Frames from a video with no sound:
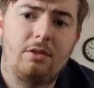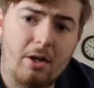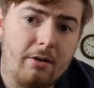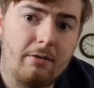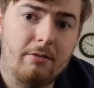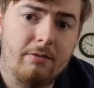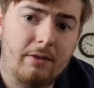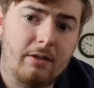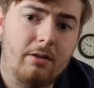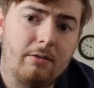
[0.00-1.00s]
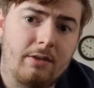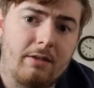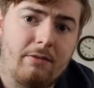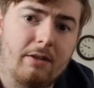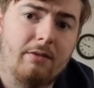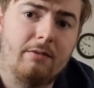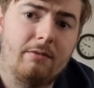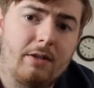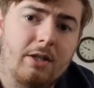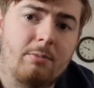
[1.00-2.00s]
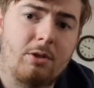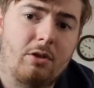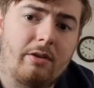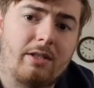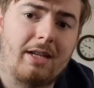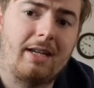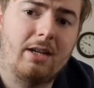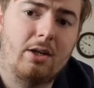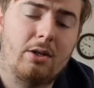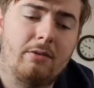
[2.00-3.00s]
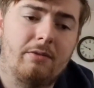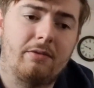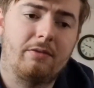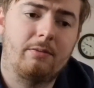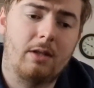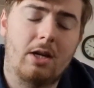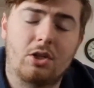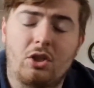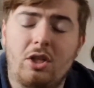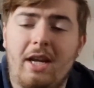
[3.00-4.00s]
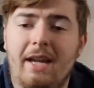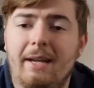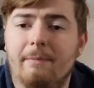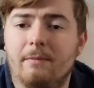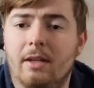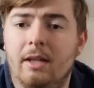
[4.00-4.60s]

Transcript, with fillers: So for the obviously for the vast majority of last year,